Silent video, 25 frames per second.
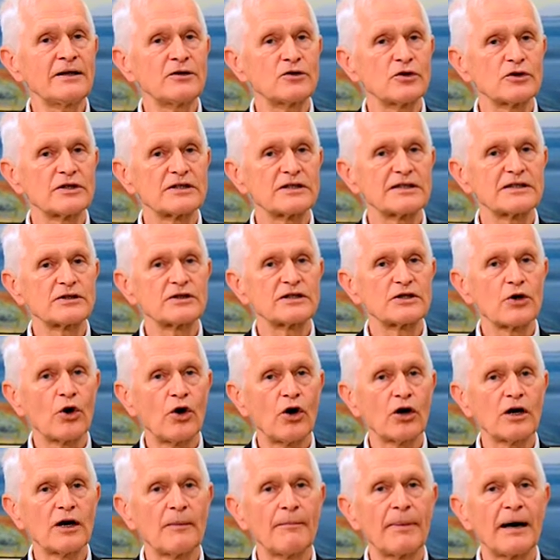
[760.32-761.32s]
to
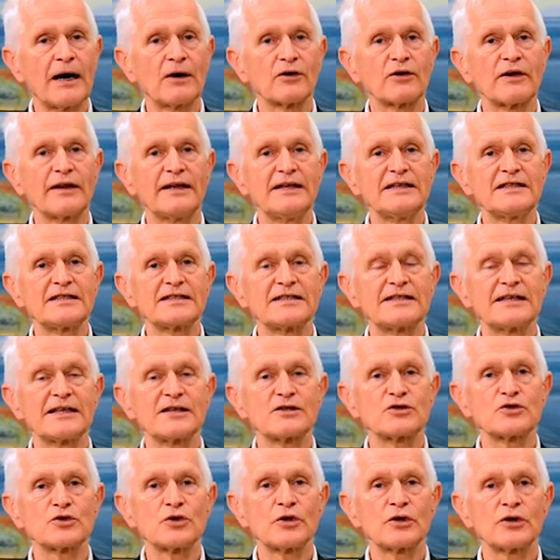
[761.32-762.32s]
talk about this
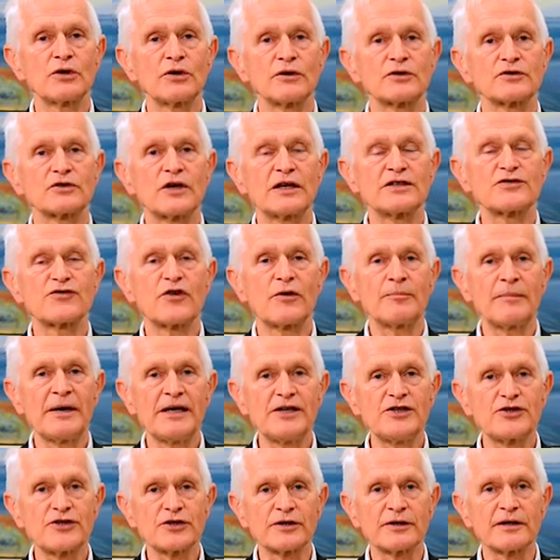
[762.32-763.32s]
sexual
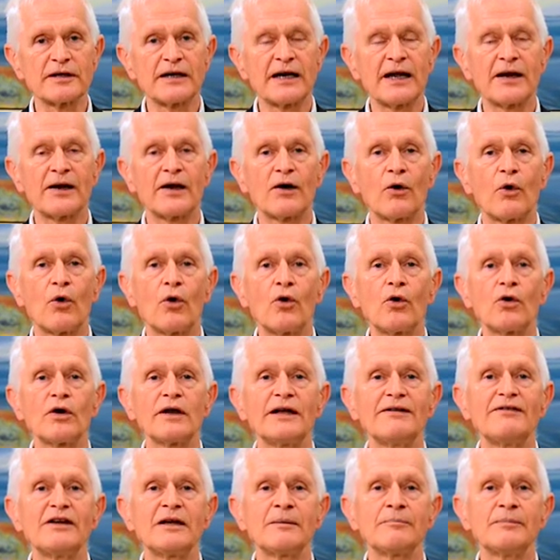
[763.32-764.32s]
transformation, and all
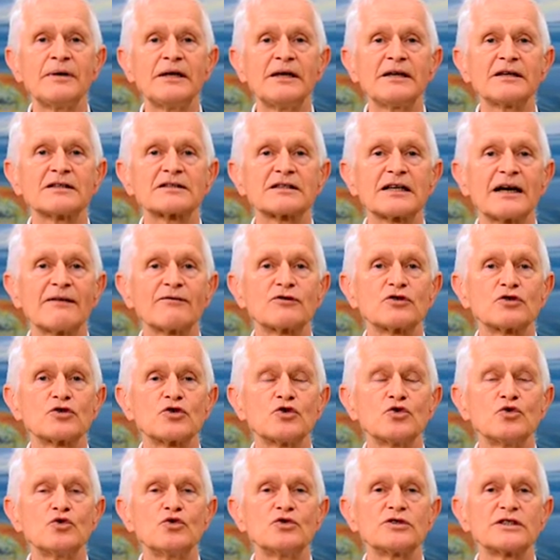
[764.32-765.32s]
living beings have
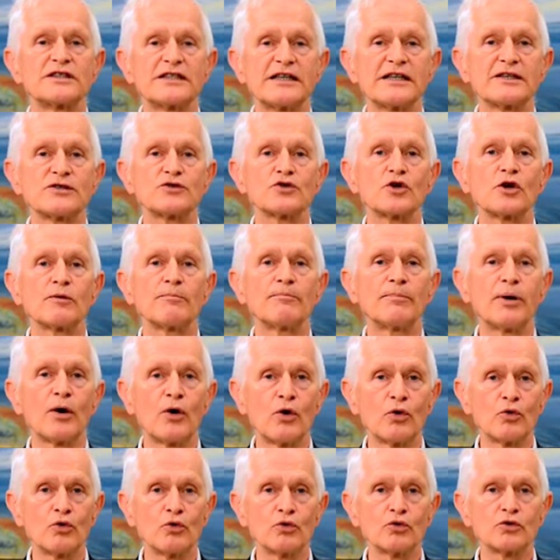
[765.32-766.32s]
2 sexual
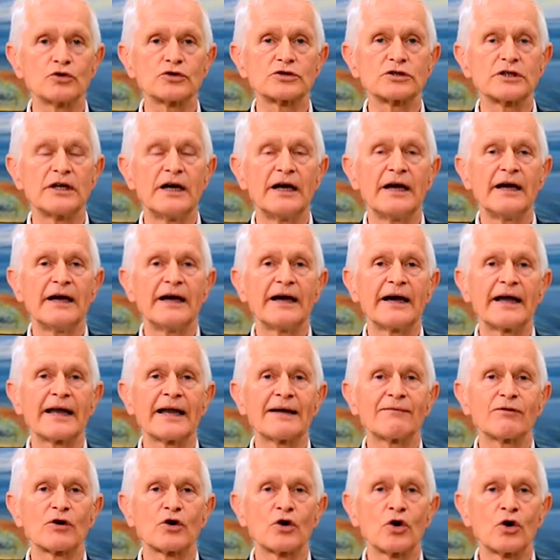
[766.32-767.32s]
poles. And
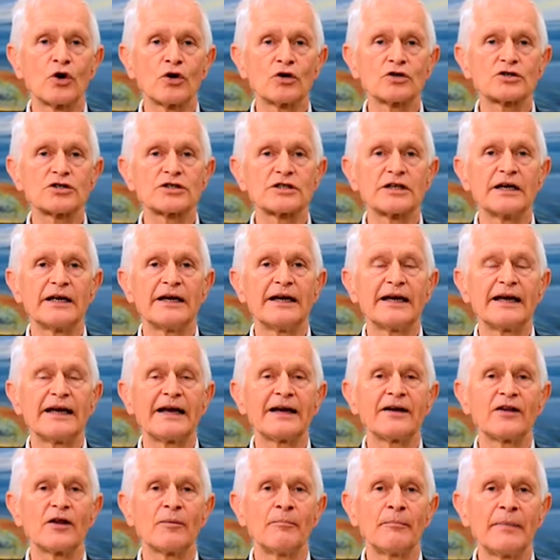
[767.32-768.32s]
of course,
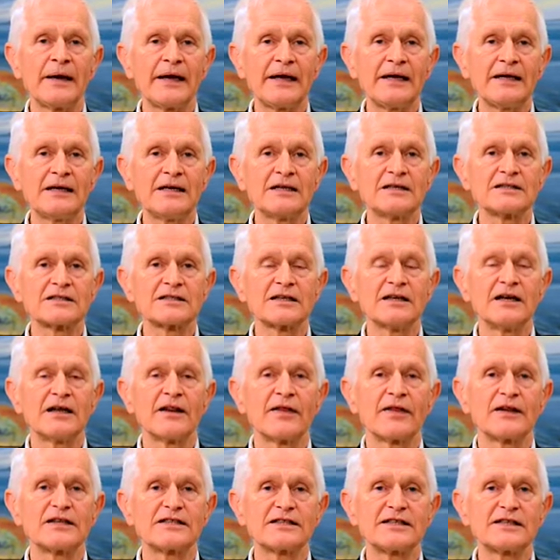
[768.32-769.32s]
in the males,
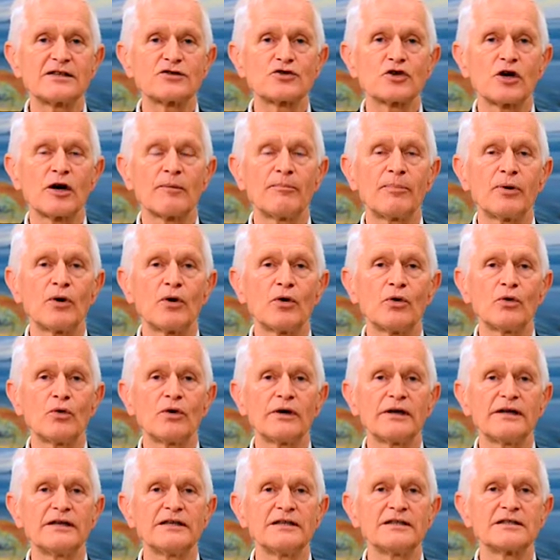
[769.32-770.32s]
the sexual pole
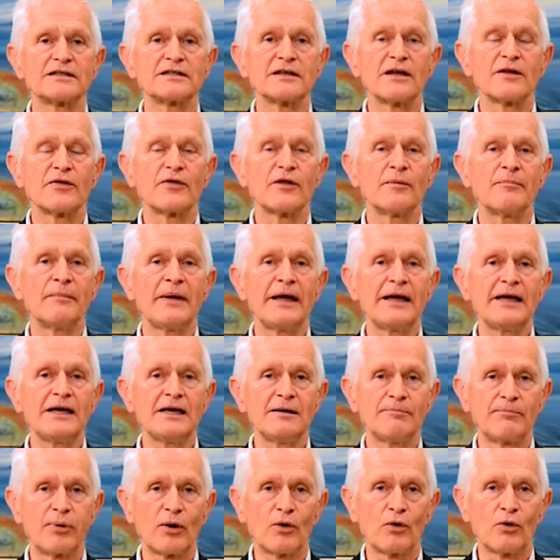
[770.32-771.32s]
is the male
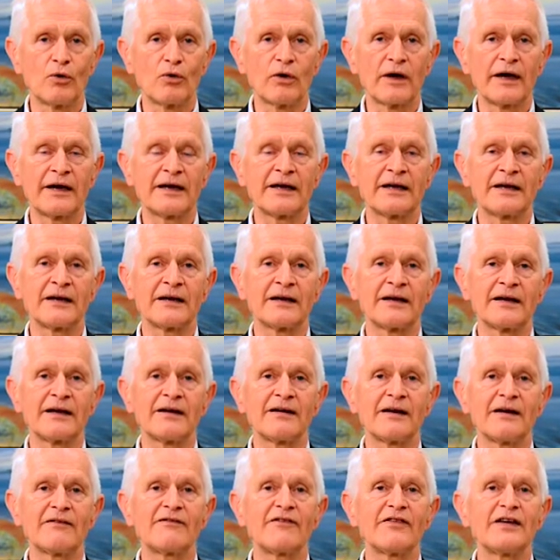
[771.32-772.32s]
pole, and
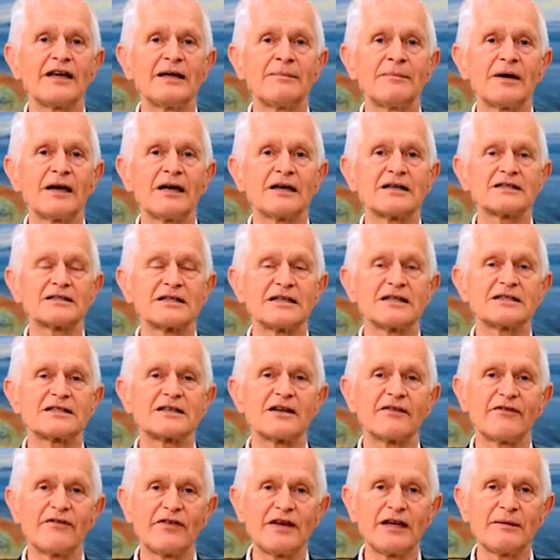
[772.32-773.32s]
in females, it's
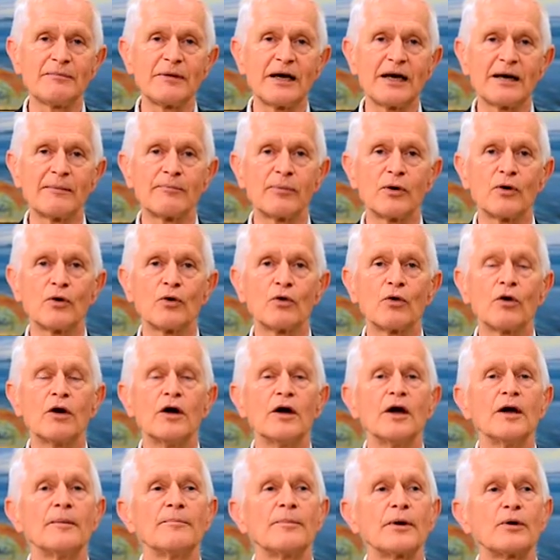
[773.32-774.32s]
the female pole.
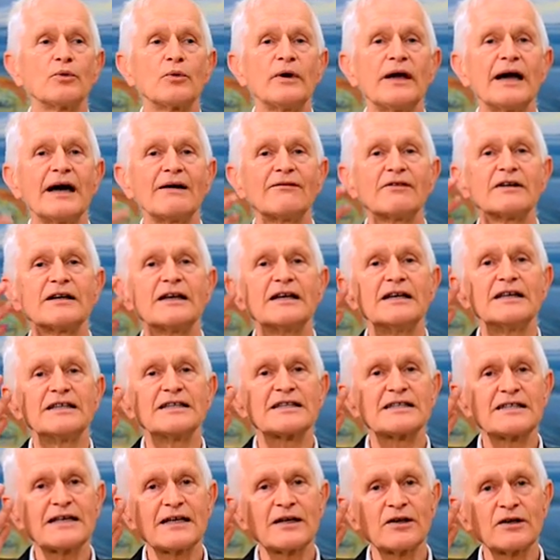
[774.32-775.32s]
But we have a
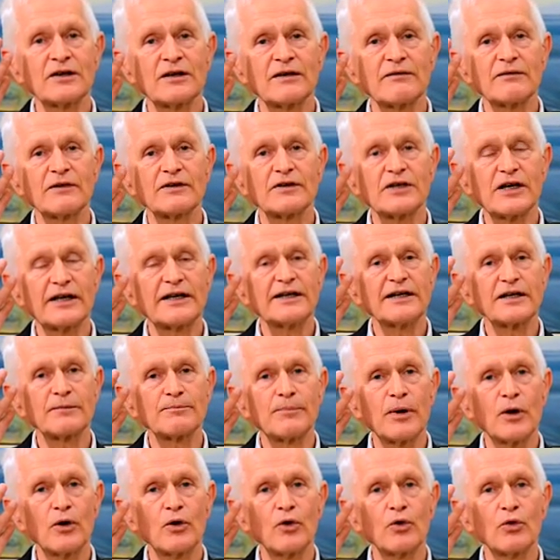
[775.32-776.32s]
secondary
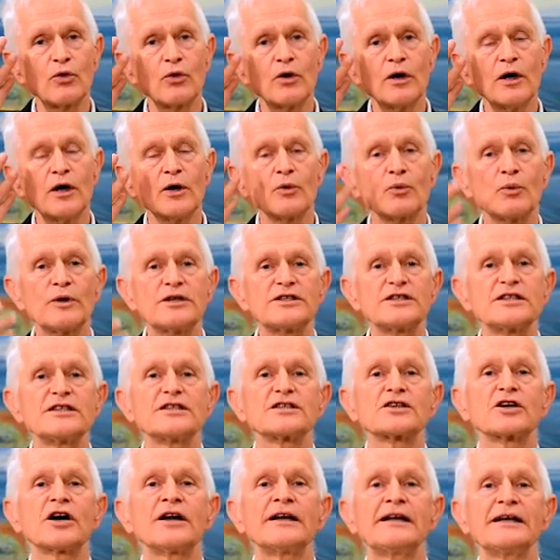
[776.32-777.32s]
pole which is
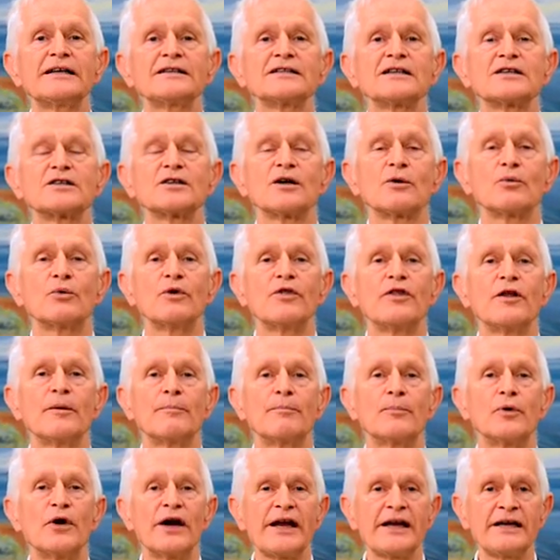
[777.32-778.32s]
connected with the
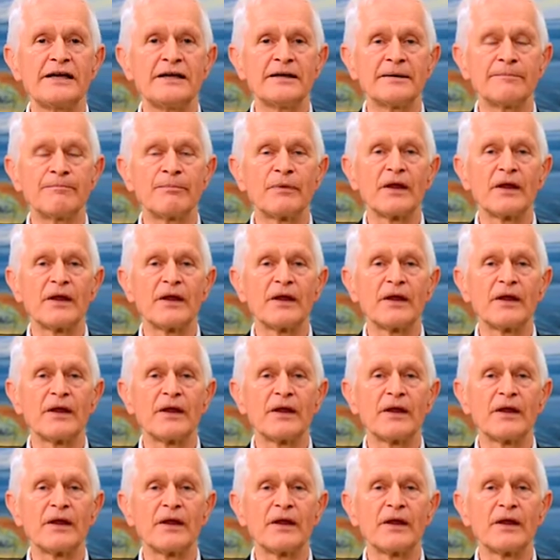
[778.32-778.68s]
brain,